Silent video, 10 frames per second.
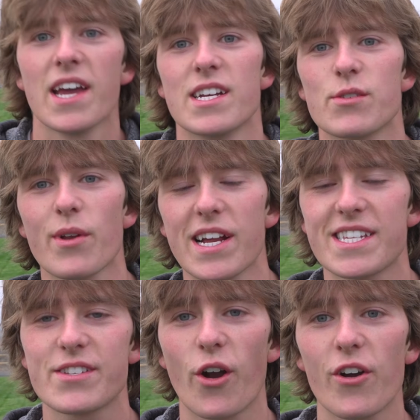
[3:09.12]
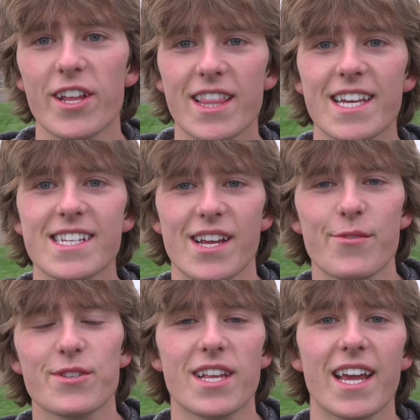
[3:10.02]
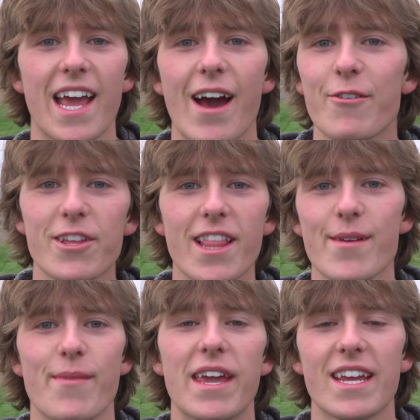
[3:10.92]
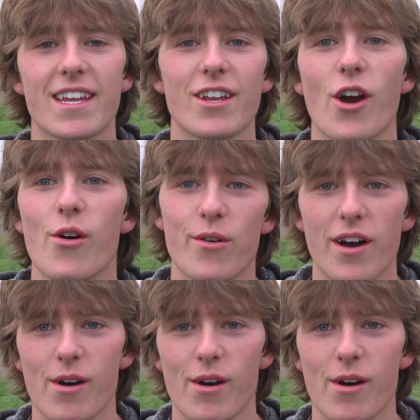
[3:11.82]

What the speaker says: So when I started this, I was like, how did they make, you know,